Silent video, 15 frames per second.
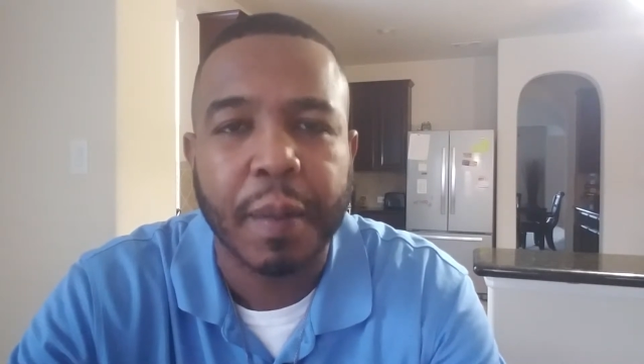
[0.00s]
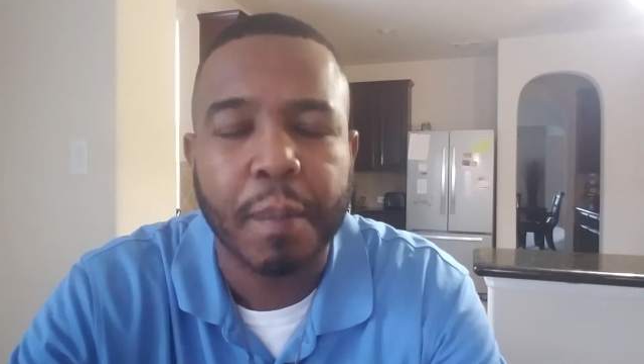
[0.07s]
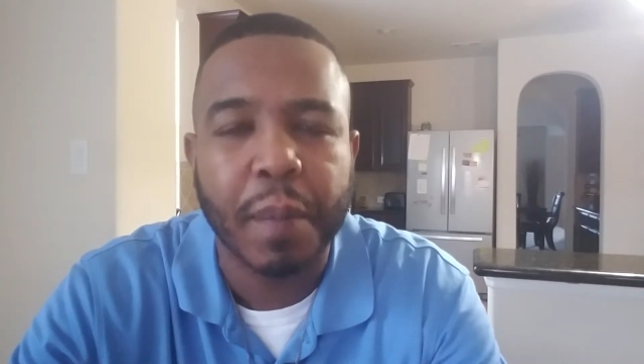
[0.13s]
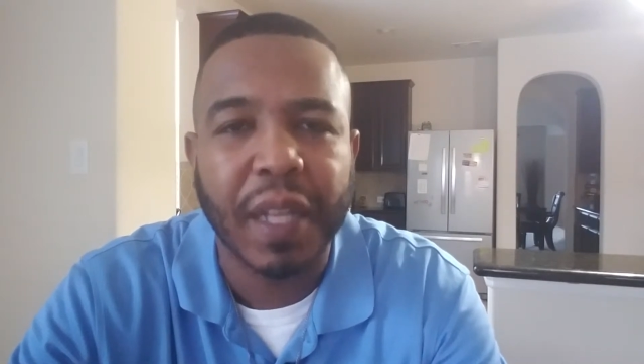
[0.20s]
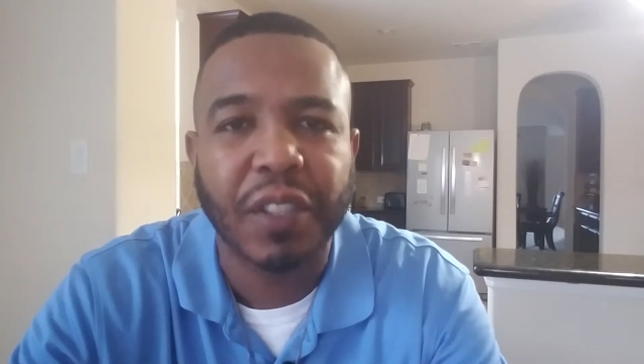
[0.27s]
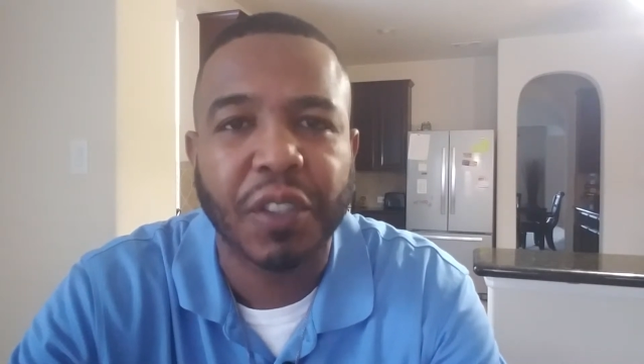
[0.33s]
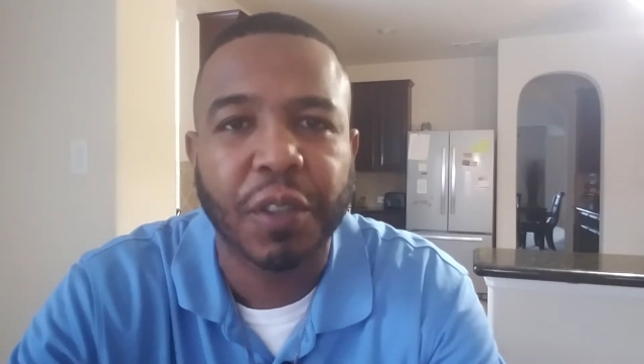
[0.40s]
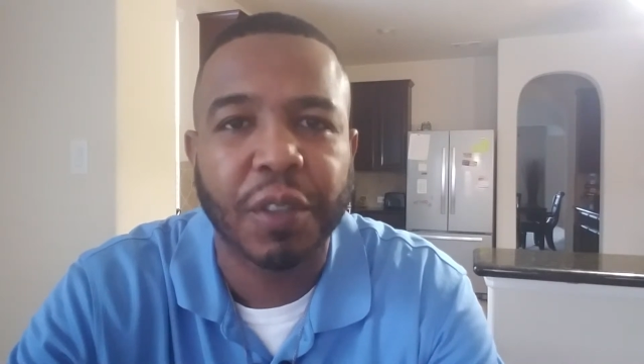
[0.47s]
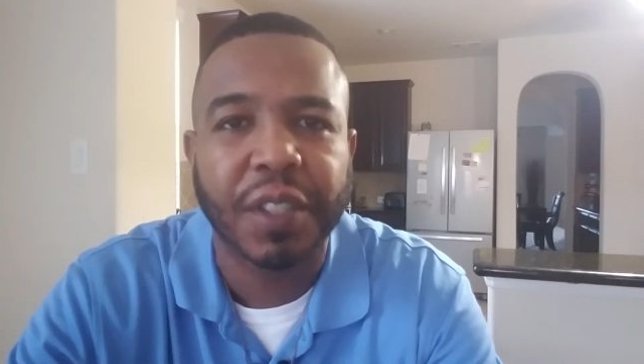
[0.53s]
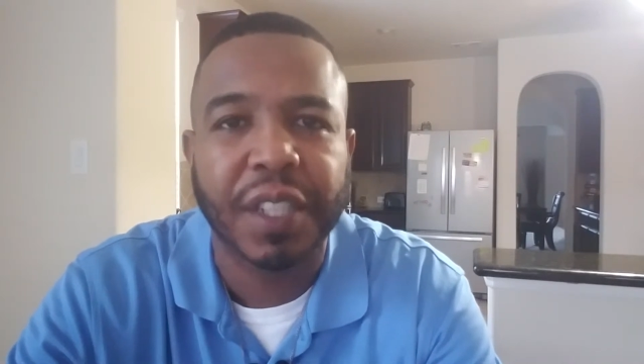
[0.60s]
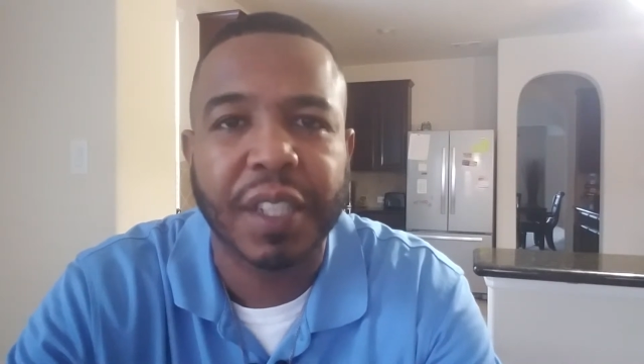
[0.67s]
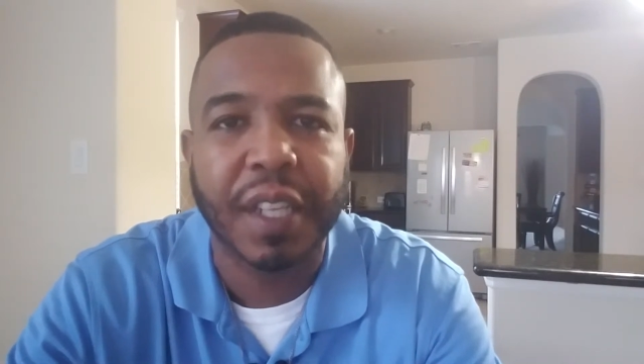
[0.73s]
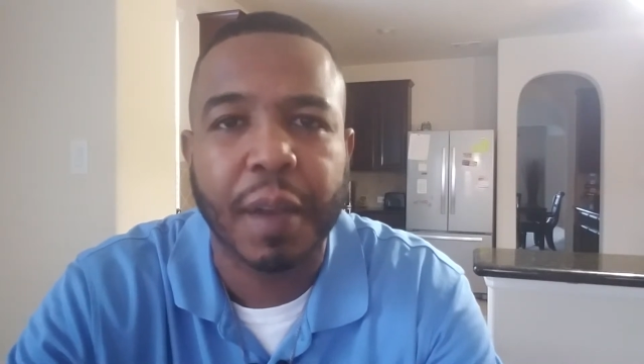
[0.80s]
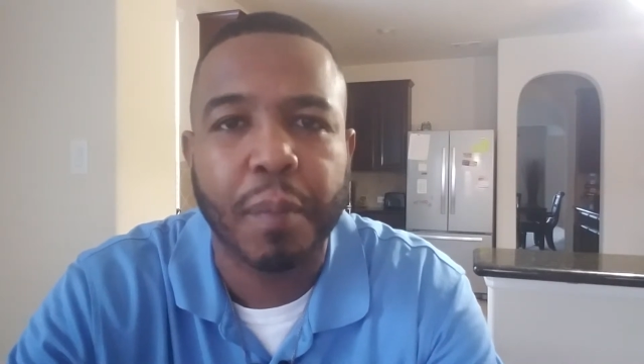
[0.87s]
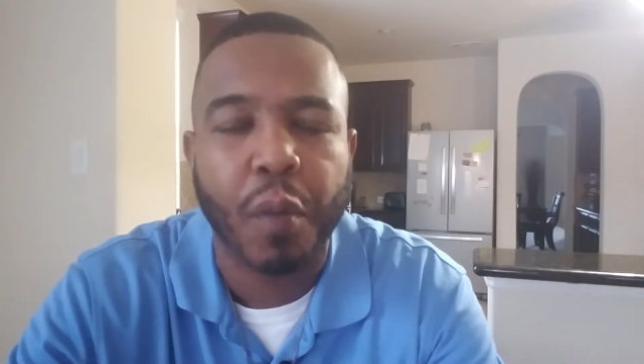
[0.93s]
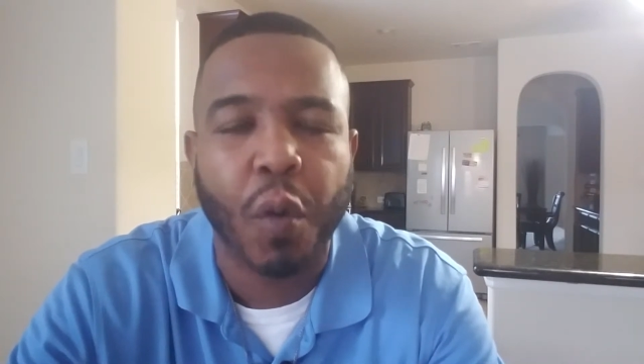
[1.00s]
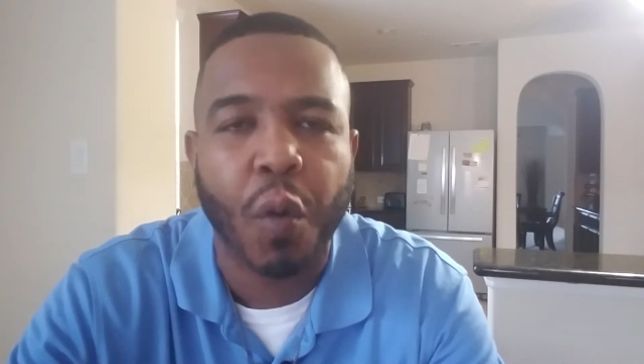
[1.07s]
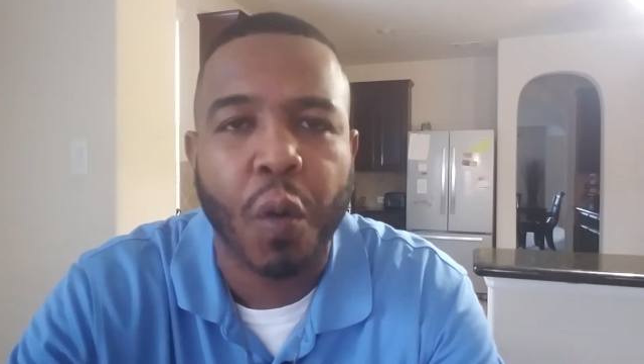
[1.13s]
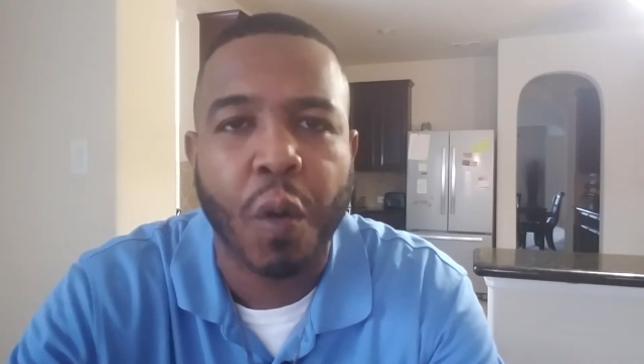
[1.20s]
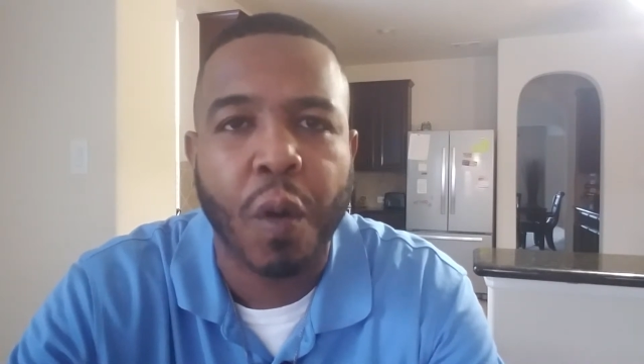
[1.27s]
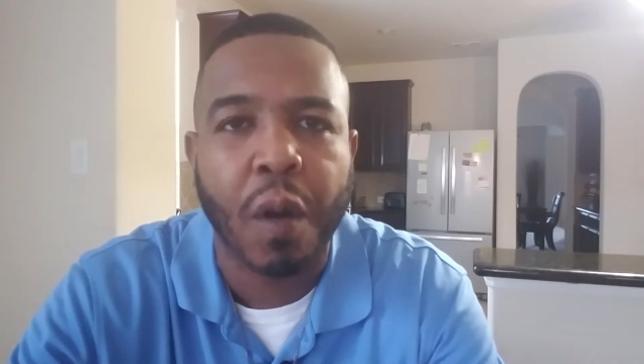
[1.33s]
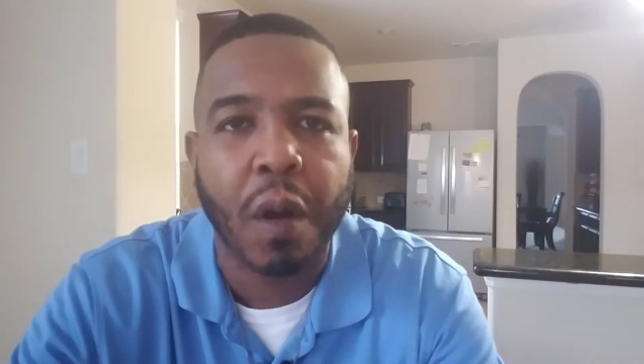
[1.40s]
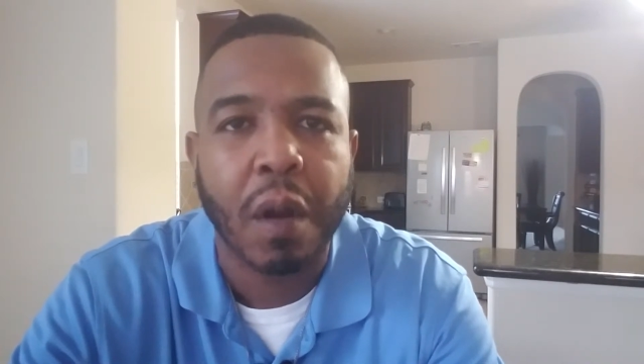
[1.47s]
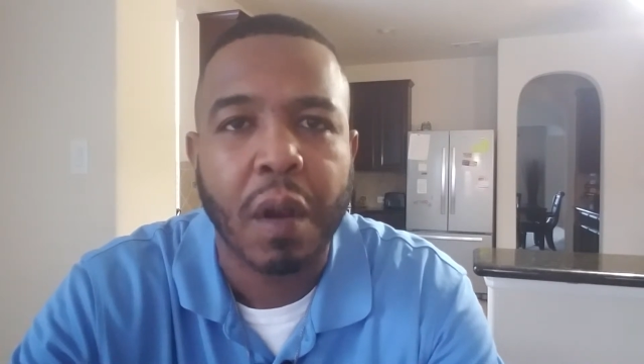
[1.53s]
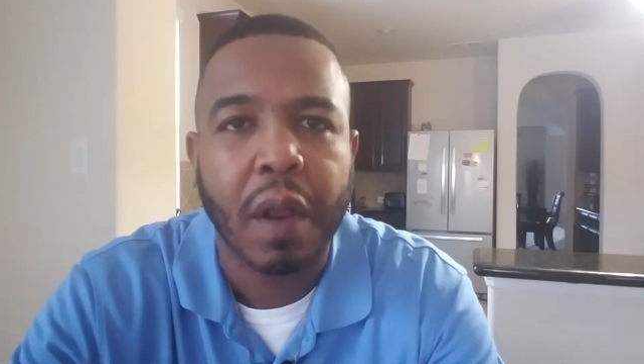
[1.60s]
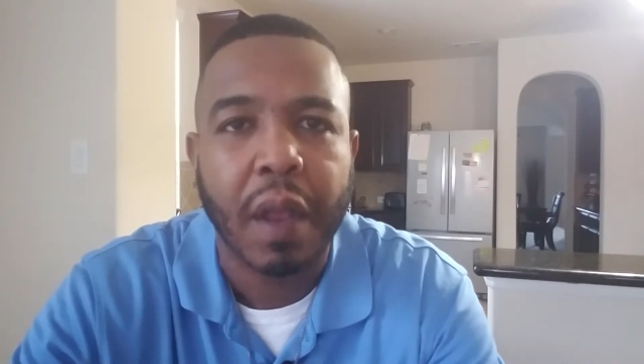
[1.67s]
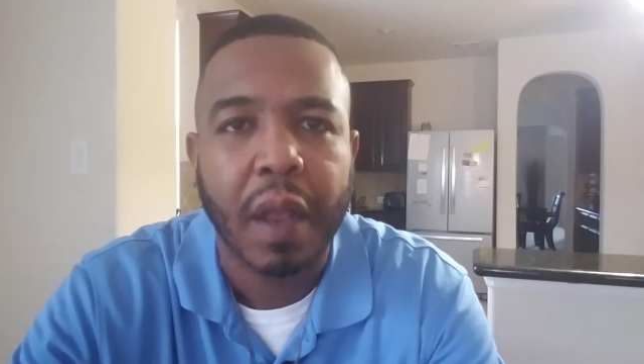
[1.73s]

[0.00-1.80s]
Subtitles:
mentorship or